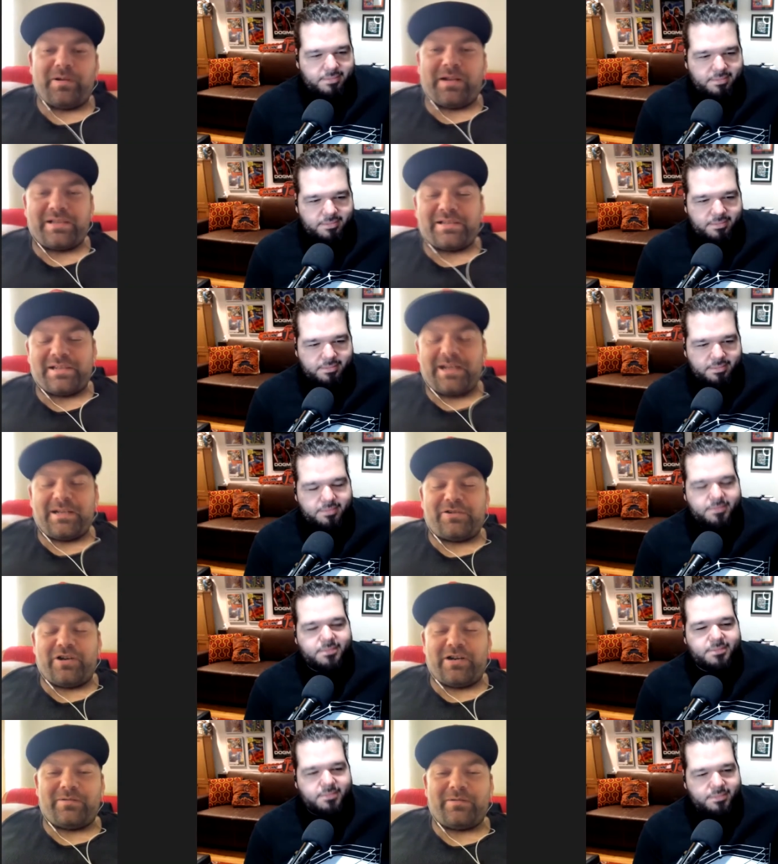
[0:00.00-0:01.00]
Speaker 1: I just kind of
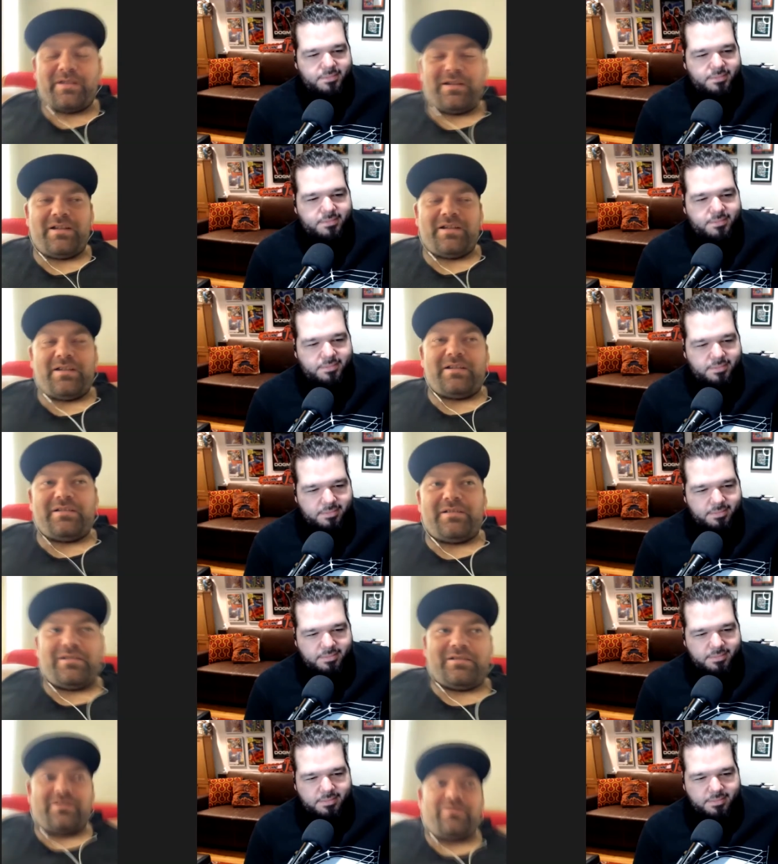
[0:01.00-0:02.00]
try to
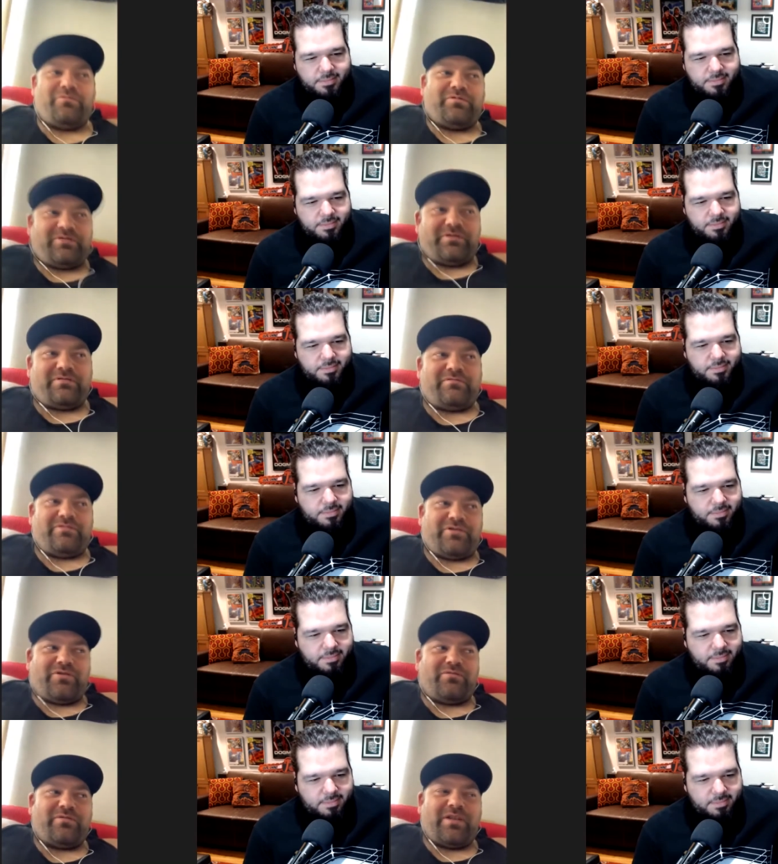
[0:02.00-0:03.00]
you
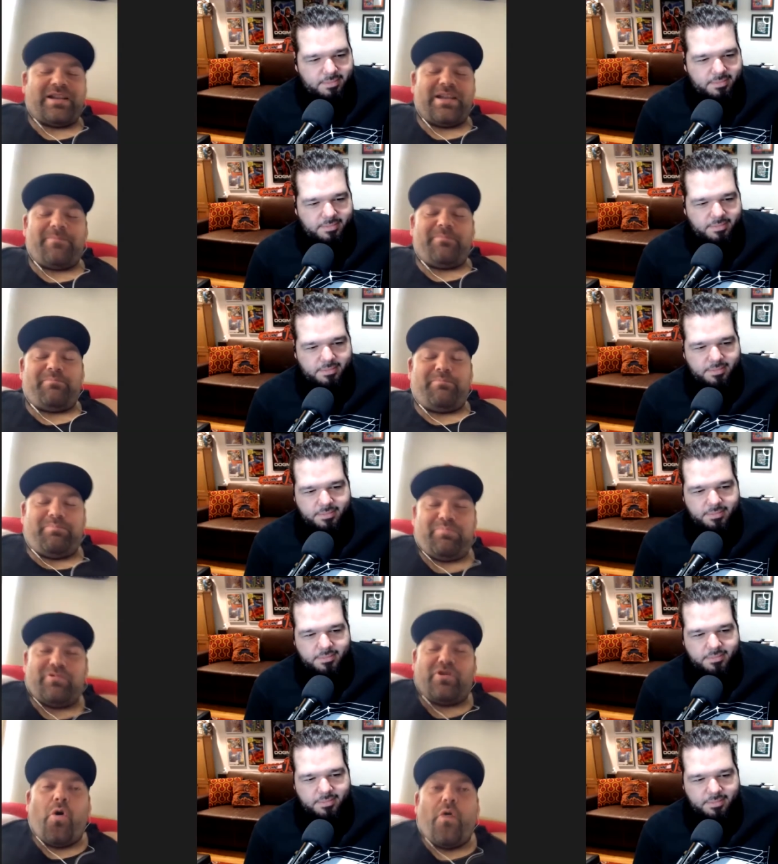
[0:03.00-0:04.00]
know I keep
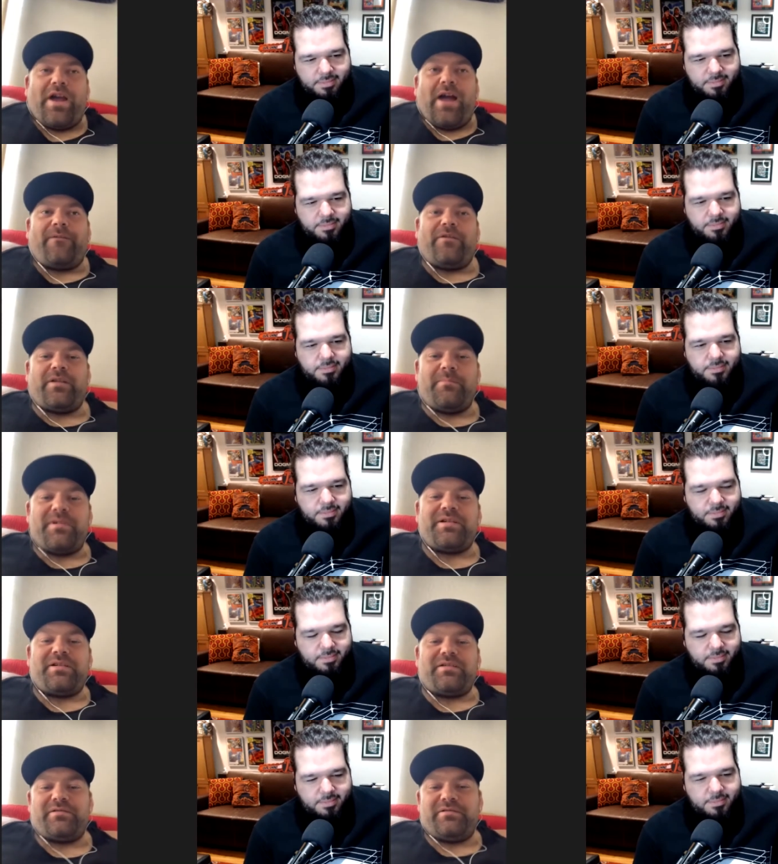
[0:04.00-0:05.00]
going after the
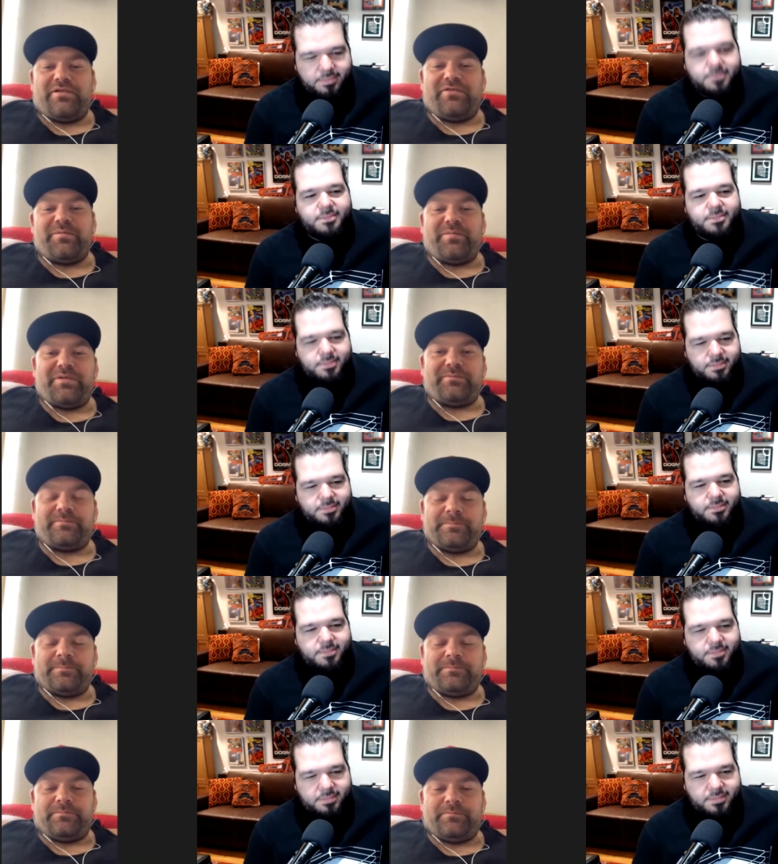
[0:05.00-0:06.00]
money. You know what I mean?
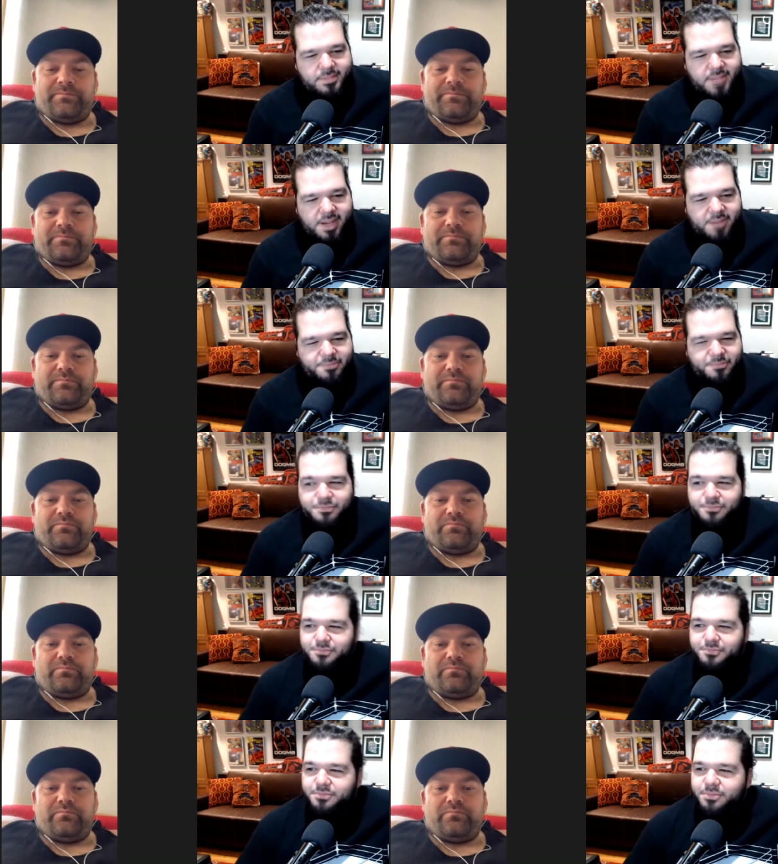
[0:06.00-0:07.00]
Speaker 2: Yeah.
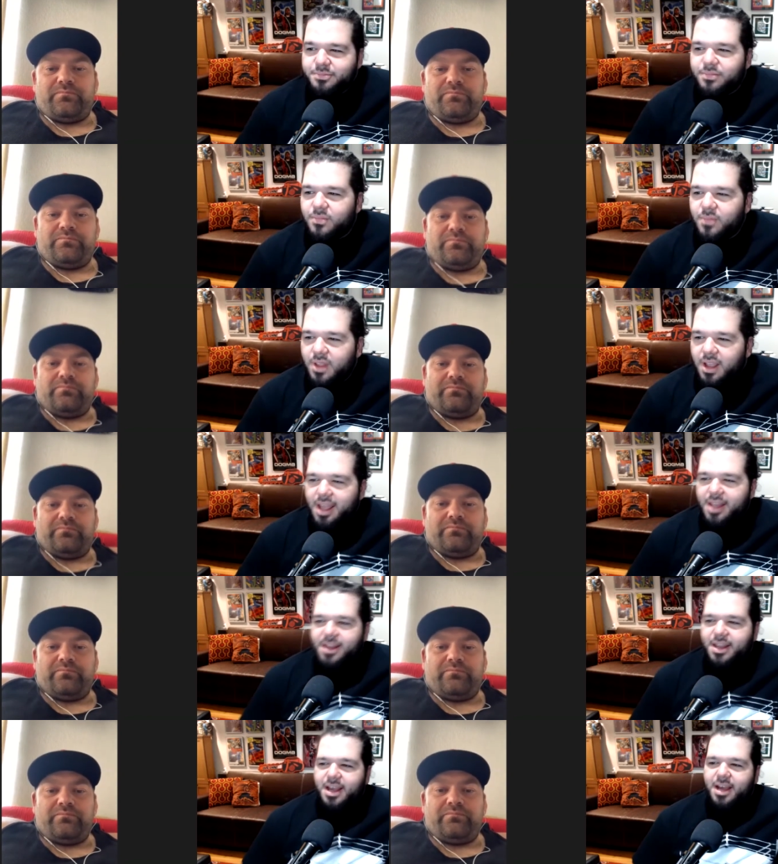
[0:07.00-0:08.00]

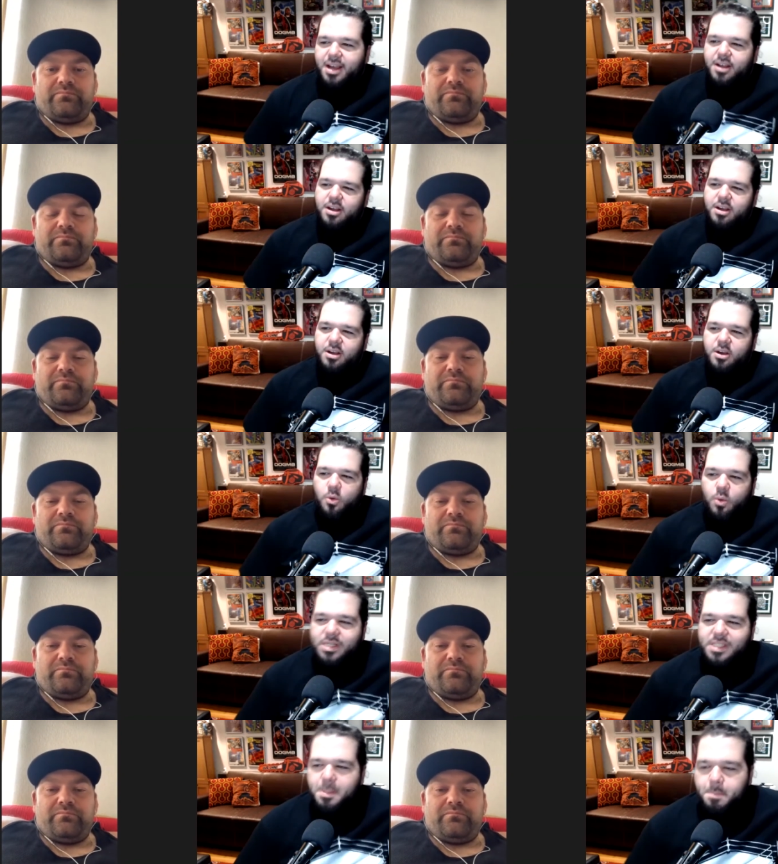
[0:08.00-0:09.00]
And uh,
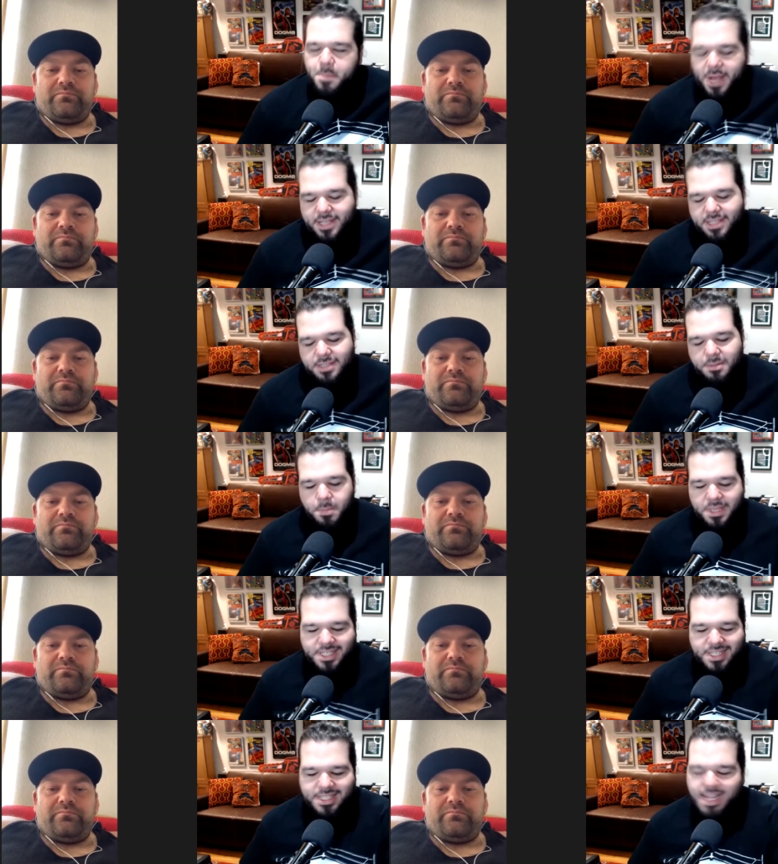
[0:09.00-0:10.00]
what's the best
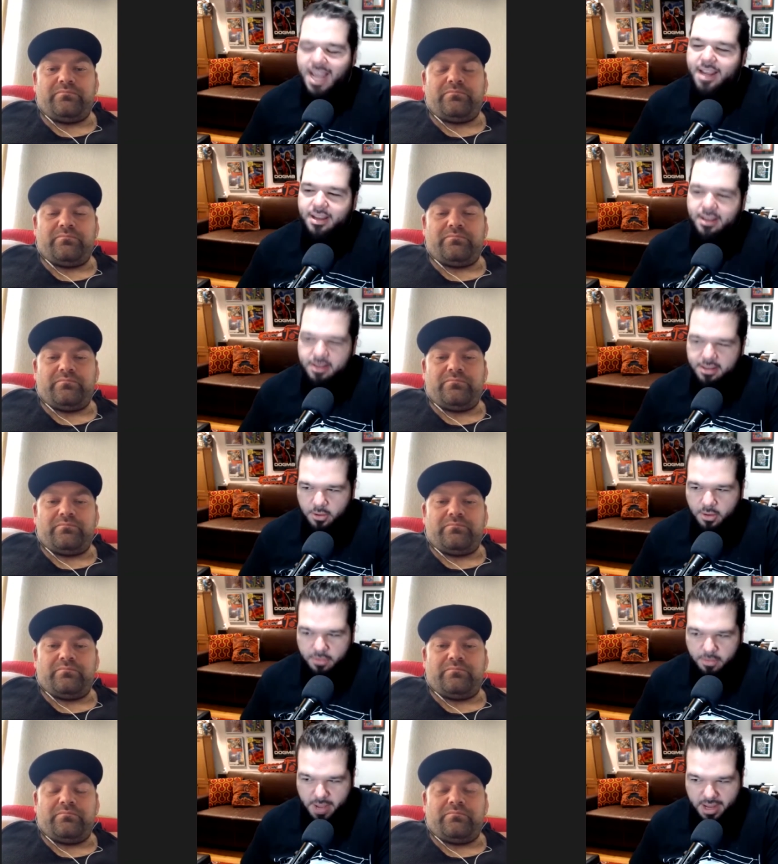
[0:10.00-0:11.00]
mistake you
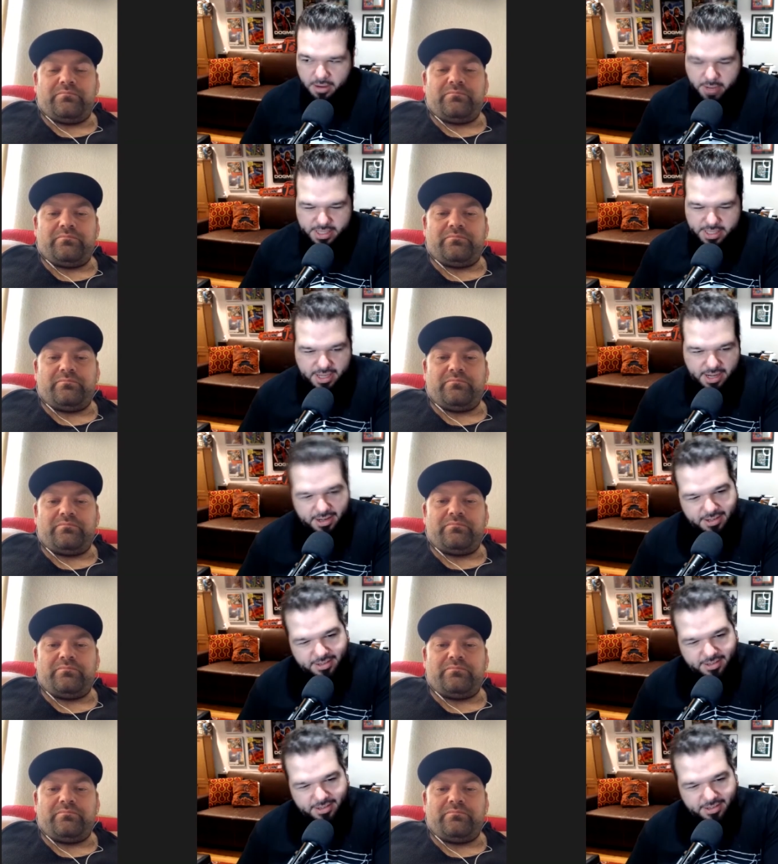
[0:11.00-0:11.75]
ever made in wrestling?